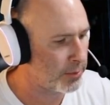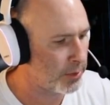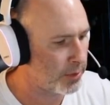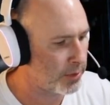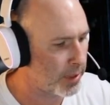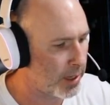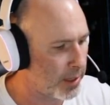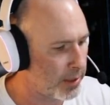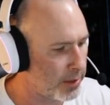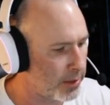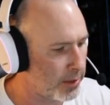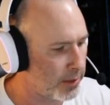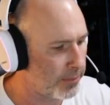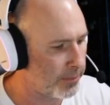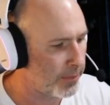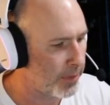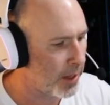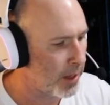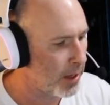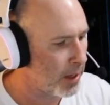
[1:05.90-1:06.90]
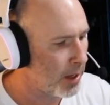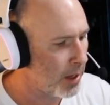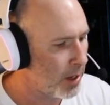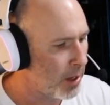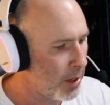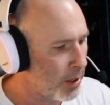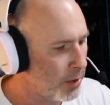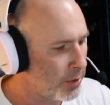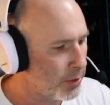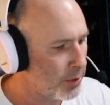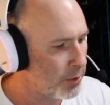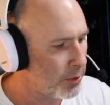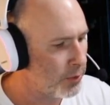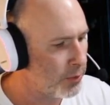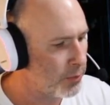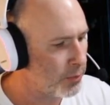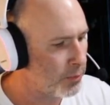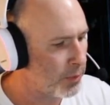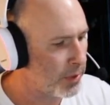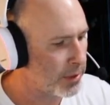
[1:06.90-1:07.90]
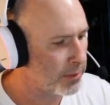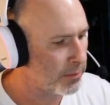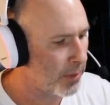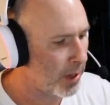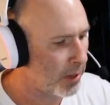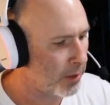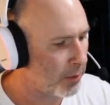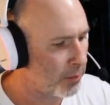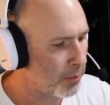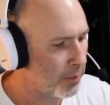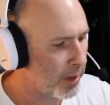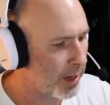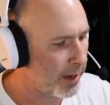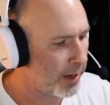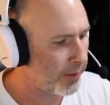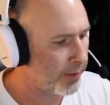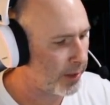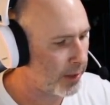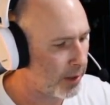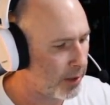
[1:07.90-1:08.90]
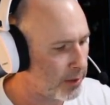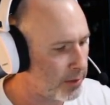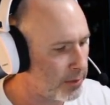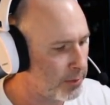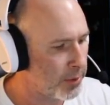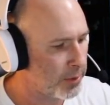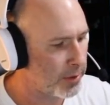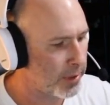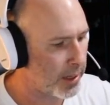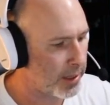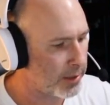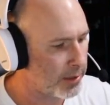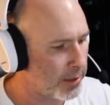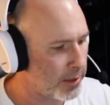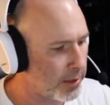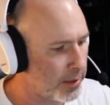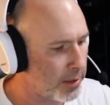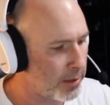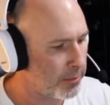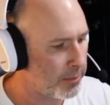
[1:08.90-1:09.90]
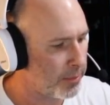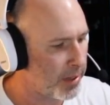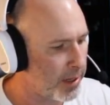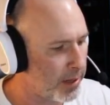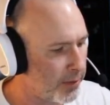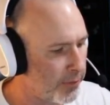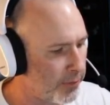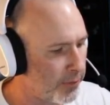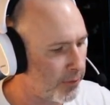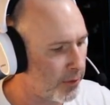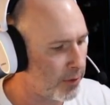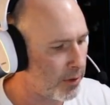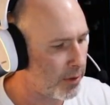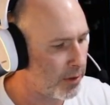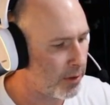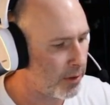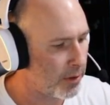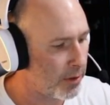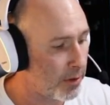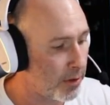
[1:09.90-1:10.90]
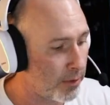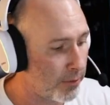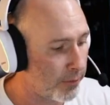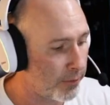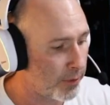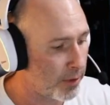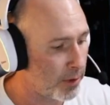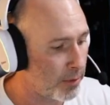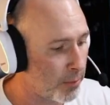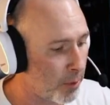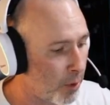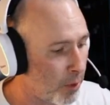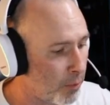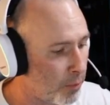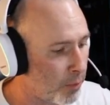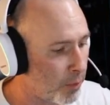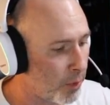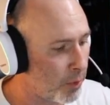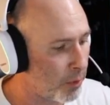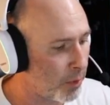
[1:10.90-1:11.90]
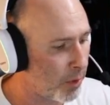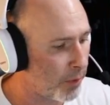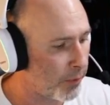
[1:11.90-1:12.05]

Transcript: mutation. Choose which model will have a cursed mutation, then pick from or roll